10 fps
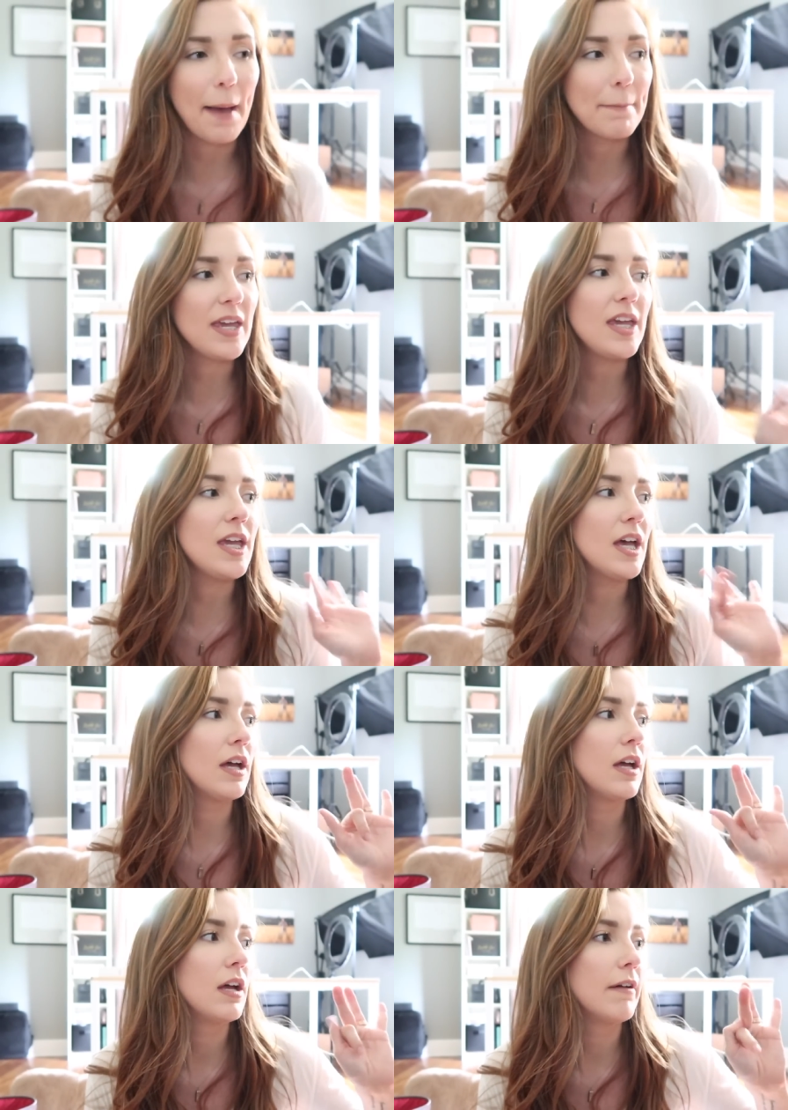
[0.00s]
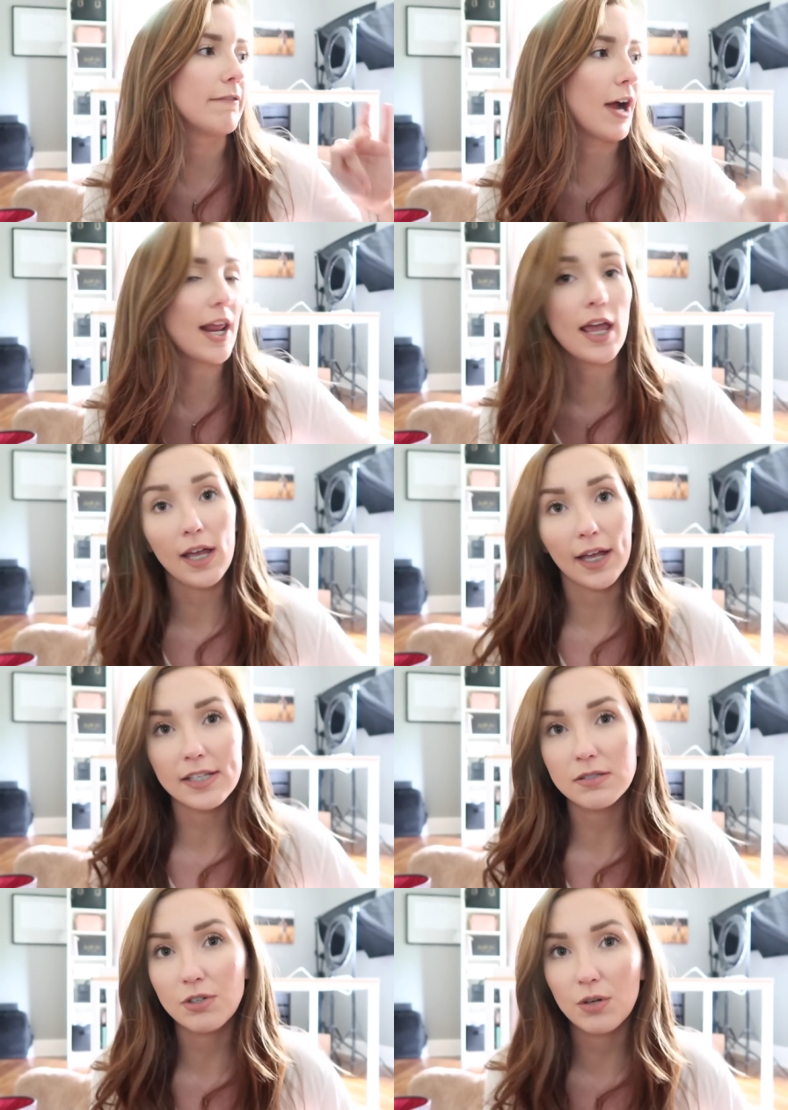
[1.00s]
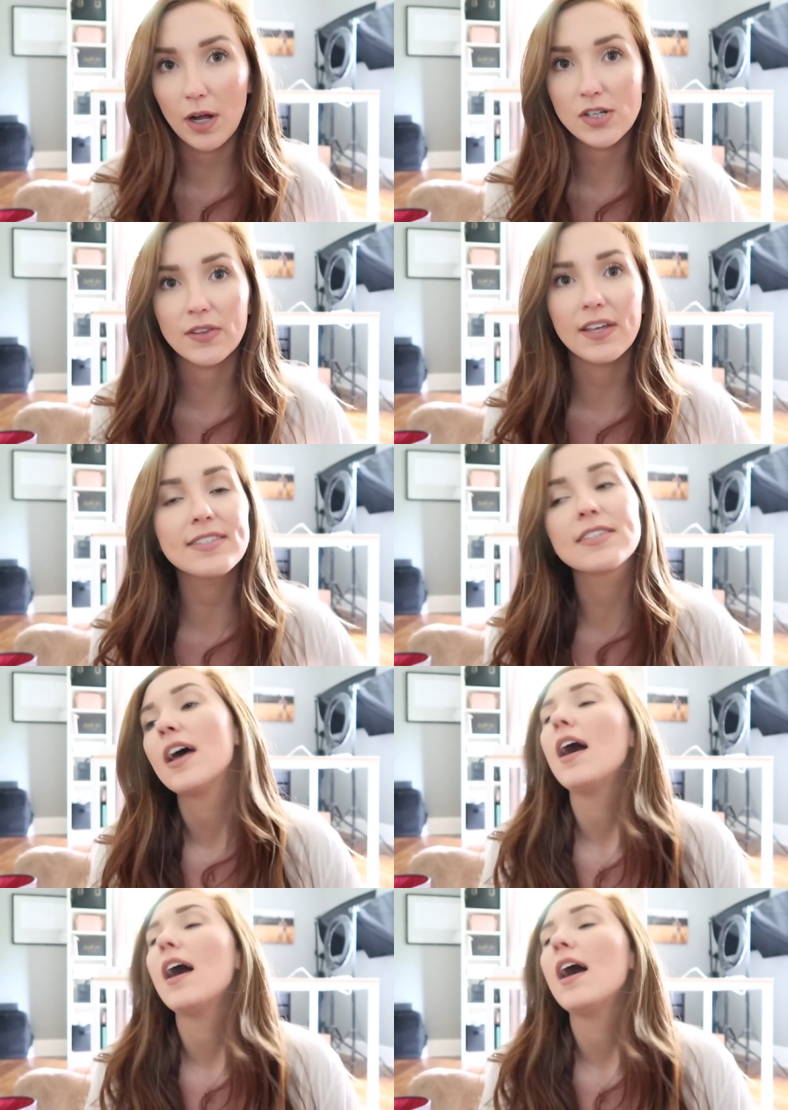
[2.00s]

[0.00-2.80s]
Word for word: happy Friday, I guess when you're watching this.